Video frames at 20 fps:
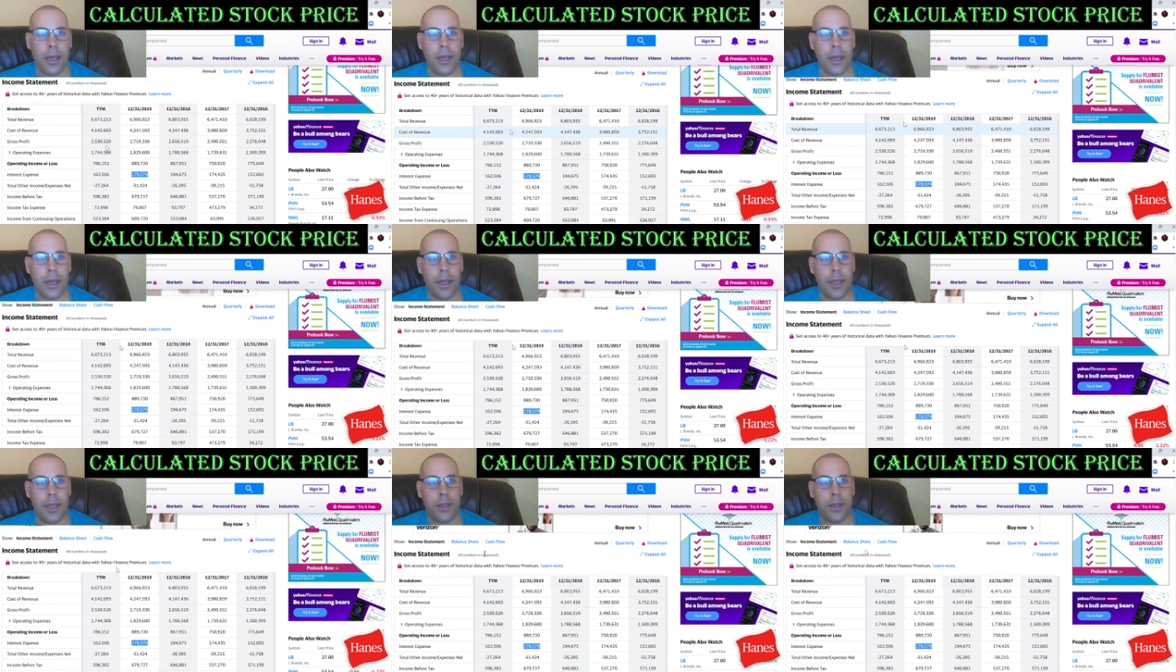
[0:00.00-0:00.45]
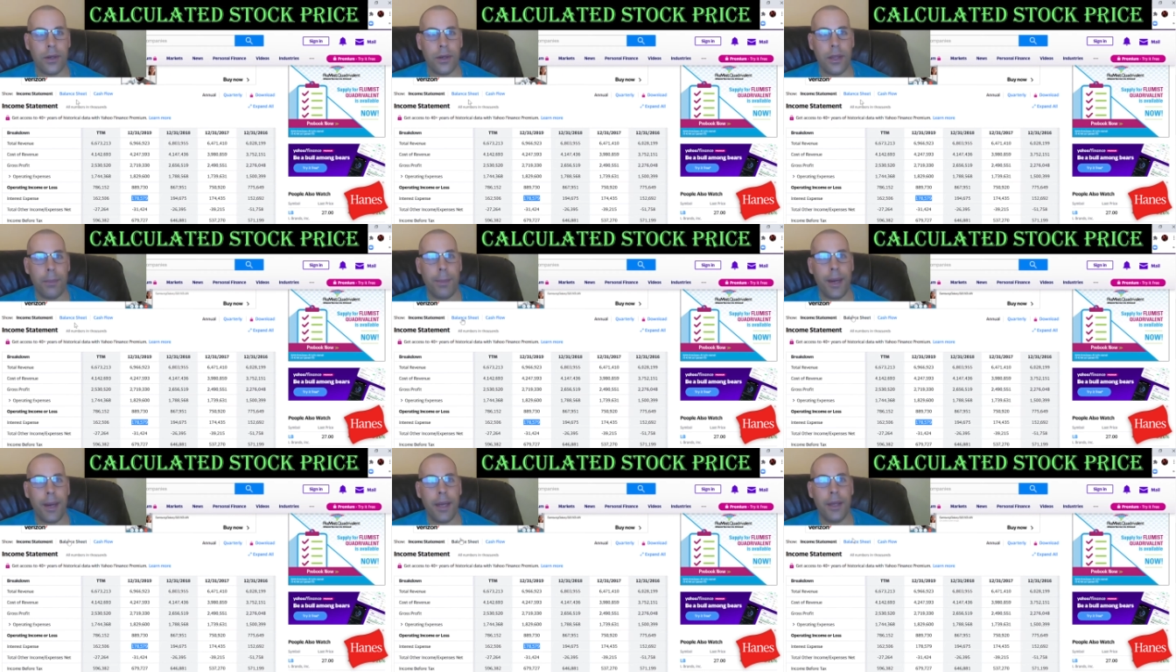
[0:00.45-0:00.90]
And let's go to
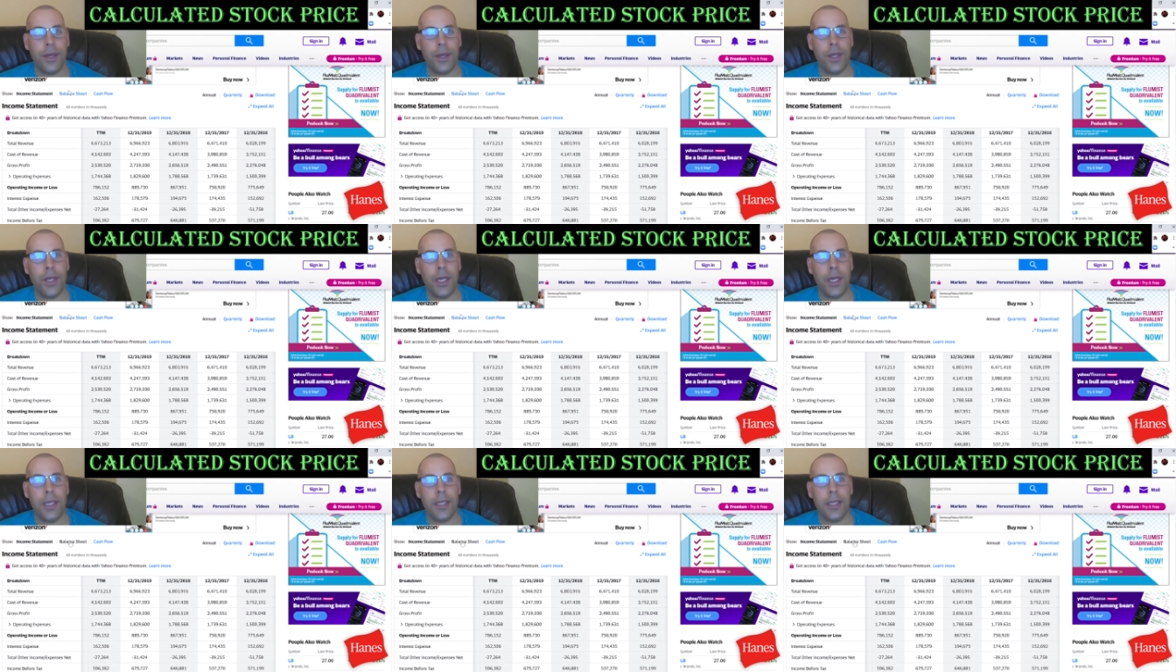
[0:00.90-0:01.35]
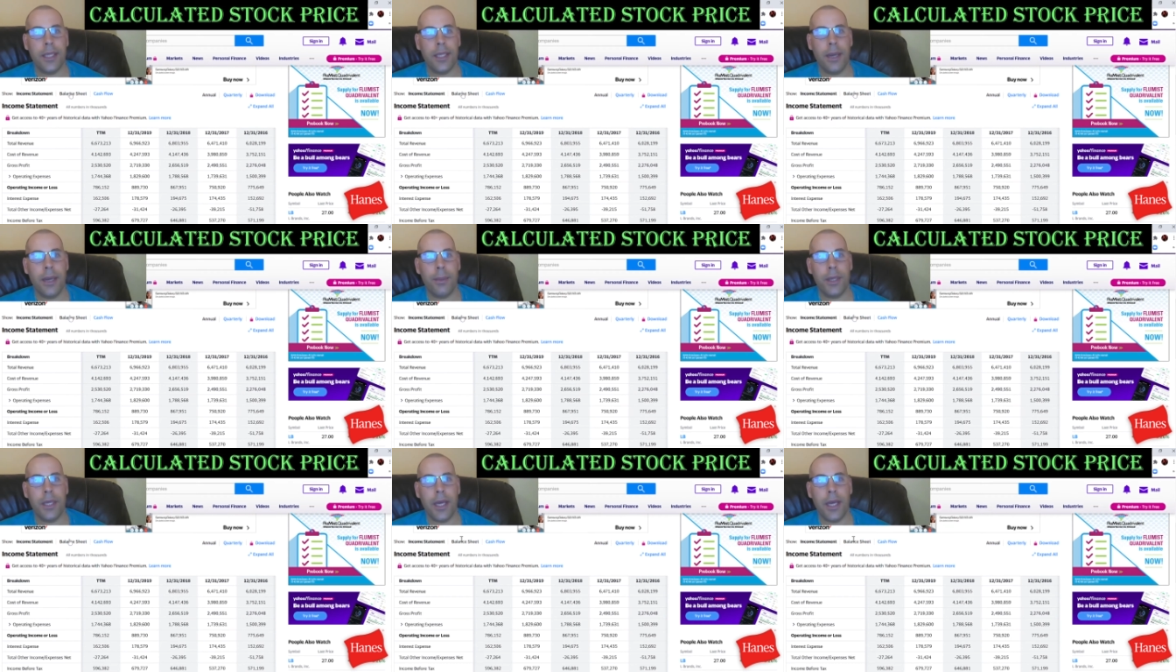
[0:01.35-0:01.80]
the balance sheet to
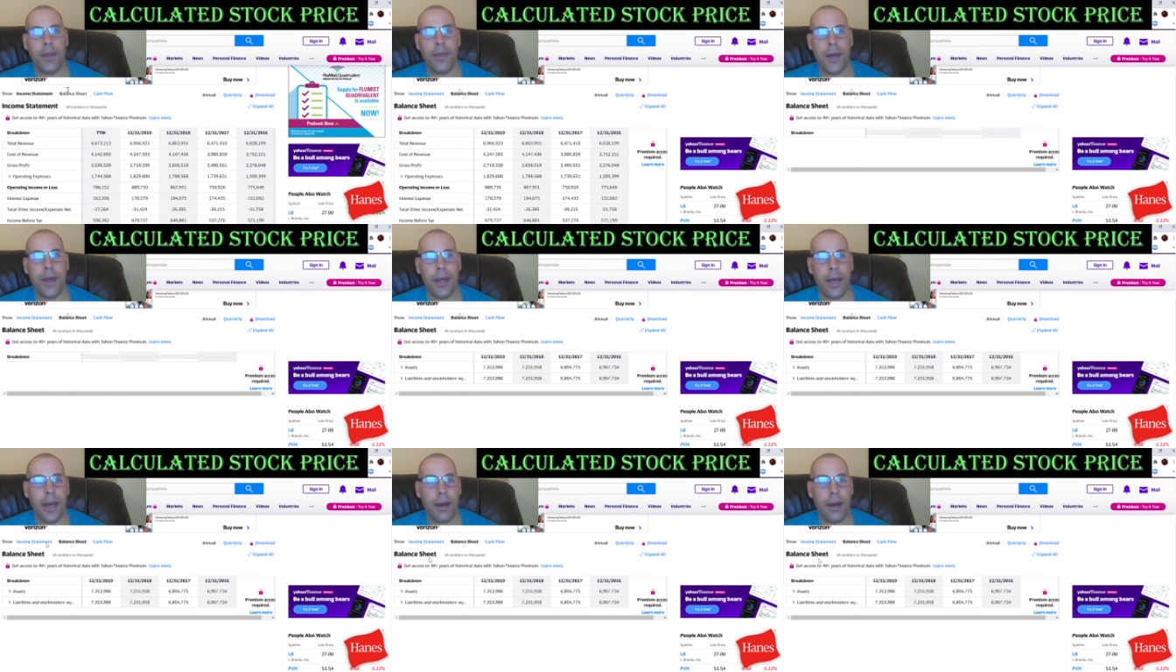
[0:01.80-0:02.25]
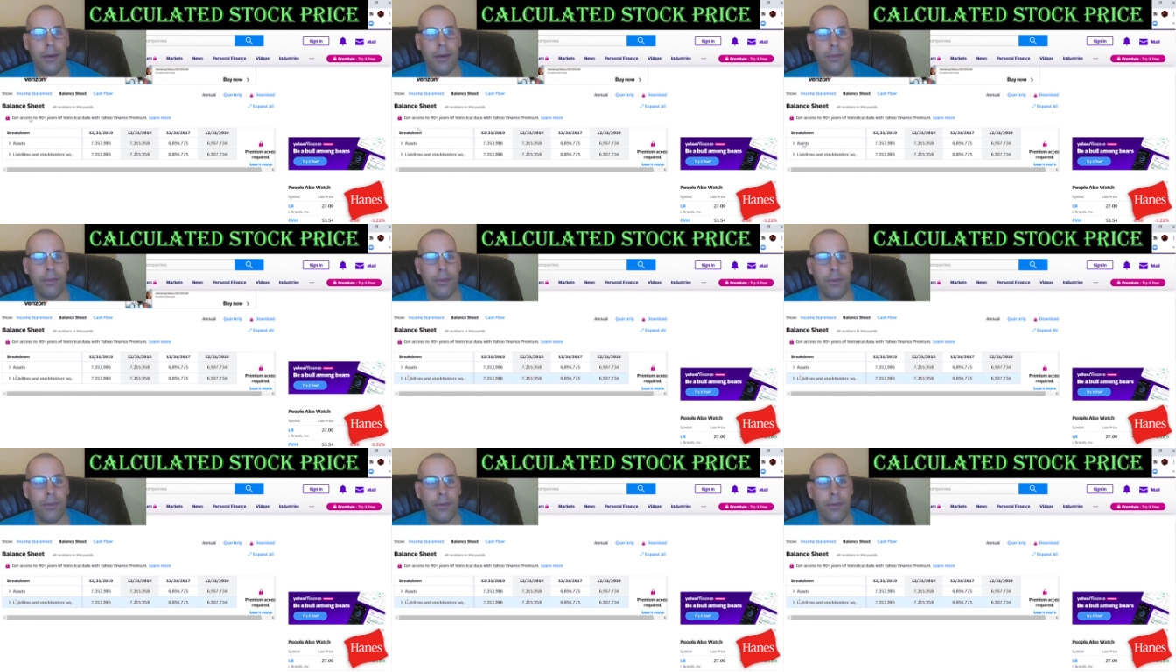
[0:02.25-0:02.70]
see how much debt they have.